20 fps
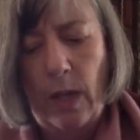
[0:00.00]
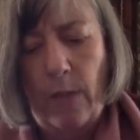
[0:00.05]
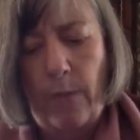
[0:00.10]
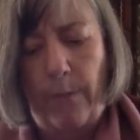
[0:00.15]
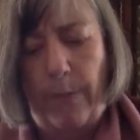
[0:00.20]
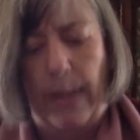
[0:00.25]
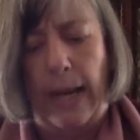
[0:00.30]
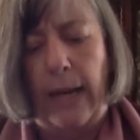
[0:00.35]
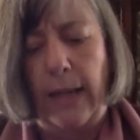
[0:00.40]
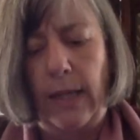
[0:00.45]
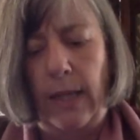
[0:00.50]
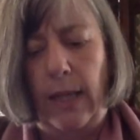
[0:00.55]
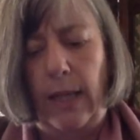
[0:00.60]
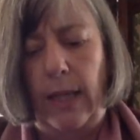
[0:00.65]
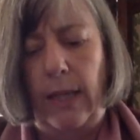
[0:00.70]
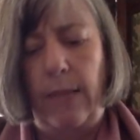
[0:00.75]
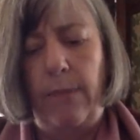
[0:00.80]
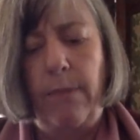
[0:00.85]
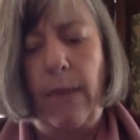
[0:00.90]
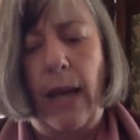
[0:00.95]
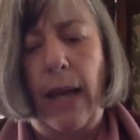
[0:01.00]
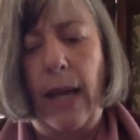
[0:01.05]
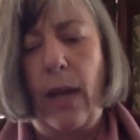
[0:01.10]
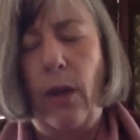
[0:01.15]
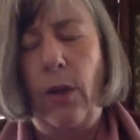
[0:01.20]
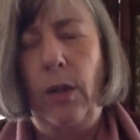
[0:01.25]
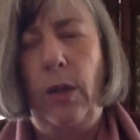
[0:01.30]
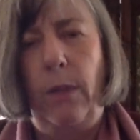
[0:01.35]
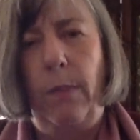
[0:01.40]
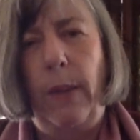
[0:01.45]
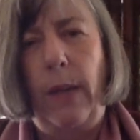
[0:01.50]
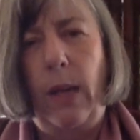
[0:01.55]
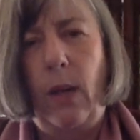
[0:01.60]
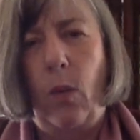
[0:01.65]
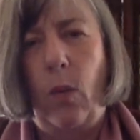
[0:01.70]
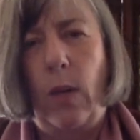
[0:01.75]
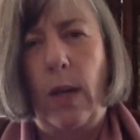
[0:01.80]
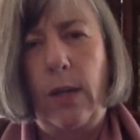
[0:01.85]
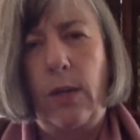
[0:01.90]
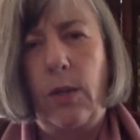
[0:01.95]
but he may only be a
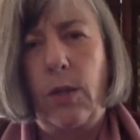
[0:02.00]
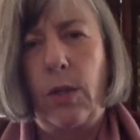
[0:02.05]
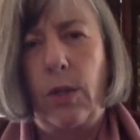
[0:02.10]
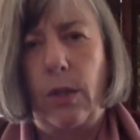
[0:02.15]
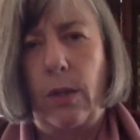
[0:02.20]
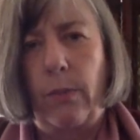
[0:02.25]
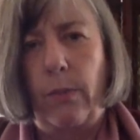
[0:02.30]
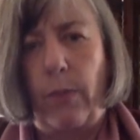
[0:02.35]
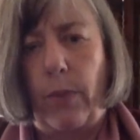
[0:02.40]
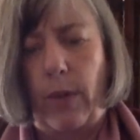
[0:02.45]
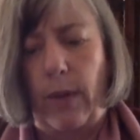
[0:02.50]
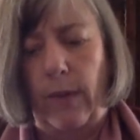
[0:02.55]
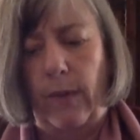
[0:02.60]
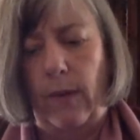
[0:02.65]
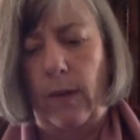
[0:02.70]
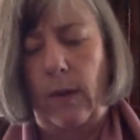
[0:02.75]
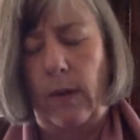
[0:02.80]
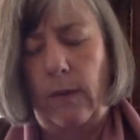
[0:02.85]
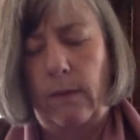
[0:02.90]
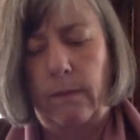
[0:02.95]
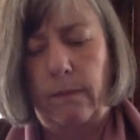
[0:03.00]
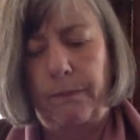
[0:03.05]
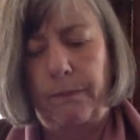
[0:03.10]
one-term president.